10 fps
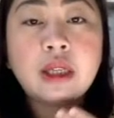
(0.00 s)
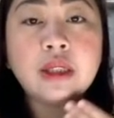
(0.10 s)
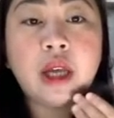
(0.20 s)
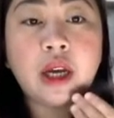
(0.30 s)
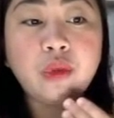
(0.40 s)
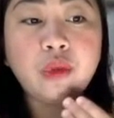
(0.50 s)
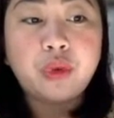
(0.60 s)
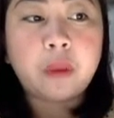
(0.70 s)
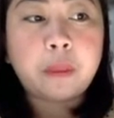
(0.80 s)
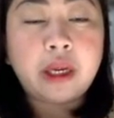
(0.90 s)

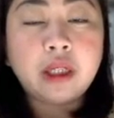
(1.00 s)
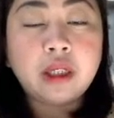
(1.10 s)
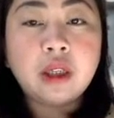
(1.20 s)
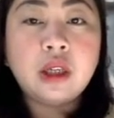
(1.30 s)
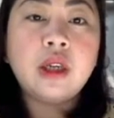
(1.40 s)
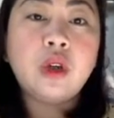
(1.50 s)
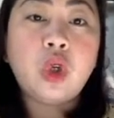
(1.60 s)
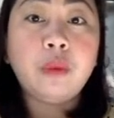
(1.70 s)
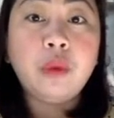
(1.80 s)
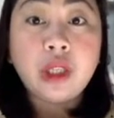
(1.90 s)
non-verbal
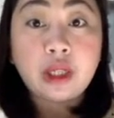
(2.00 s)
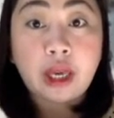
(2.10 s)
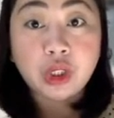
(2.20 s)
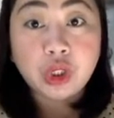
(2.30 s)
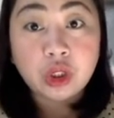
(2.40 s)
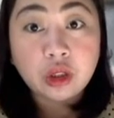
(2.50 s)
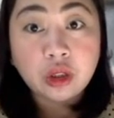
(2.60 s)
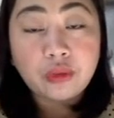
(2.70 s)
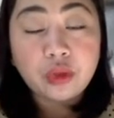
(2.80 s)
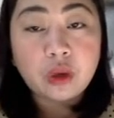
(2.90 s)
communication
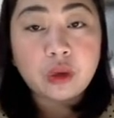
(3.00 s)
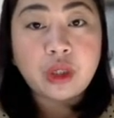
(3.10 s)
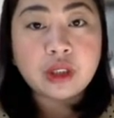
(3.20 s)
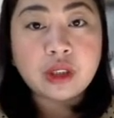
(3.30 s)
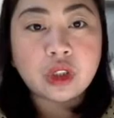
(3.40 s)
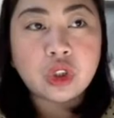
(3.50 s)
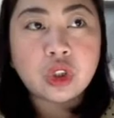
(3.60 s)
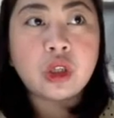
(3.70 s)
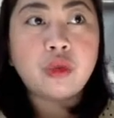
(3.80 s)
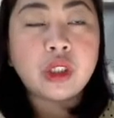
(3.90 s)
of your
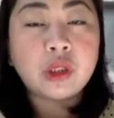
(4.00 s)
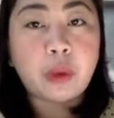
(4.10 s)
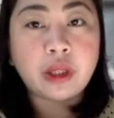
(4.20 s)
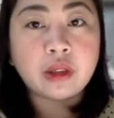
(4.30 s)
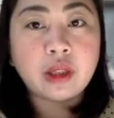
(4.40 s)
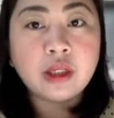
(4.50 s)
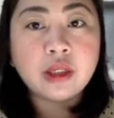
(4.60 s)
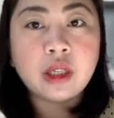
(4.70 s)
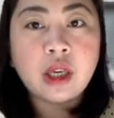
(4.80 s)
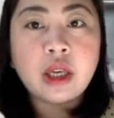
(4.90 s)
research respondents